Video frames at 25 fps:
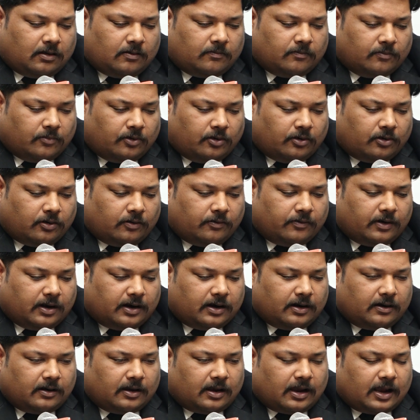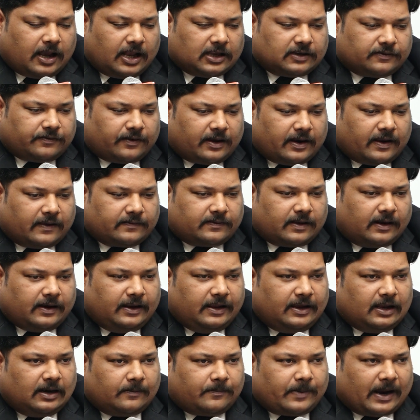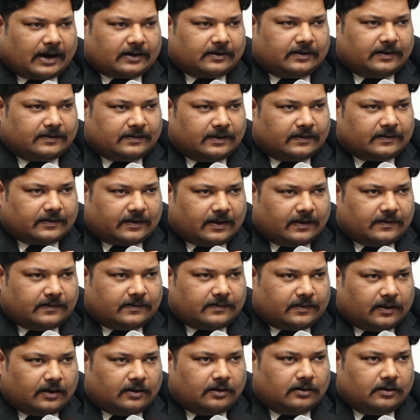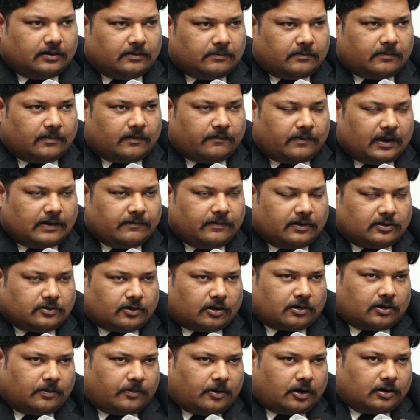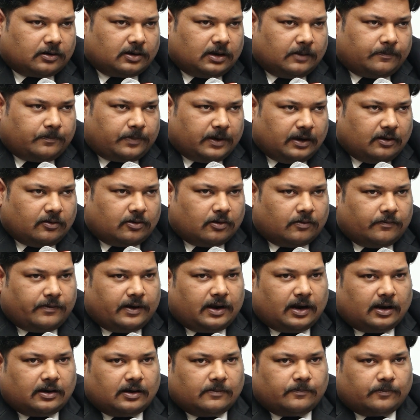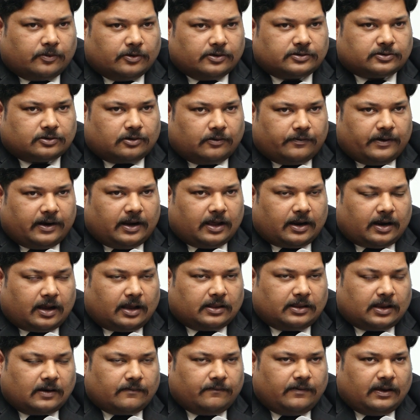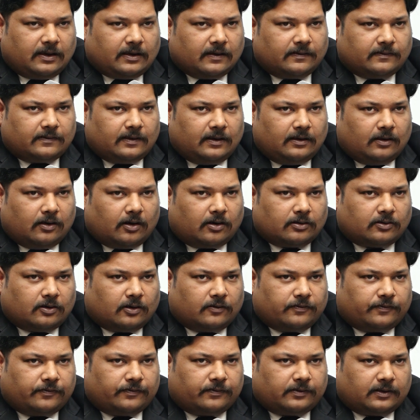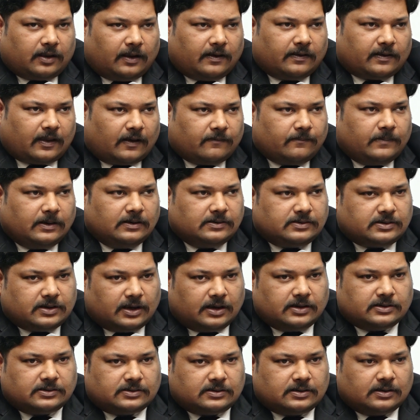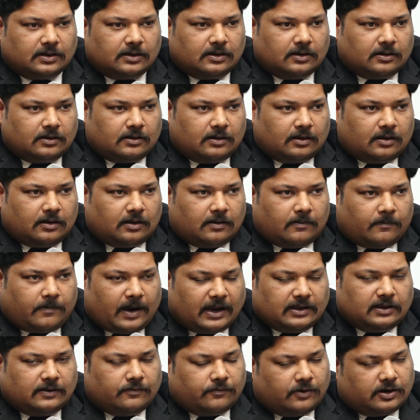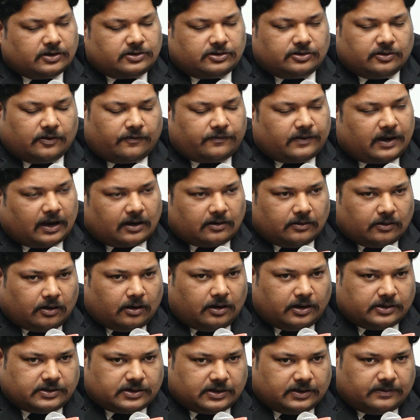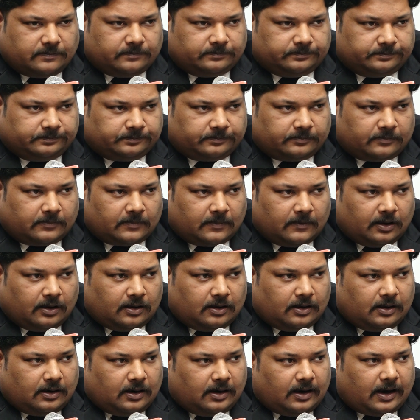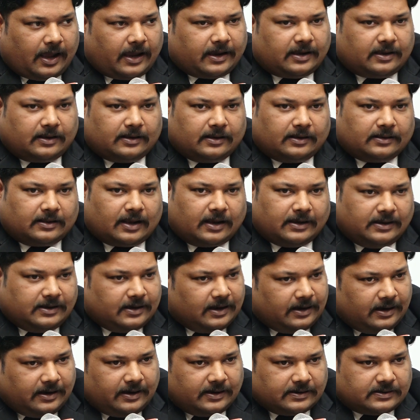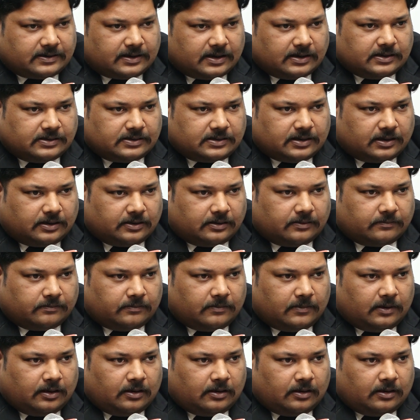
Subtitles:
Moreover, as far as the legal practice is concerned, when we talk about the pre-COVID and the post-COVID era, then we can see a lot of things have been changed by the virtue of technology, like the hearing is concerned.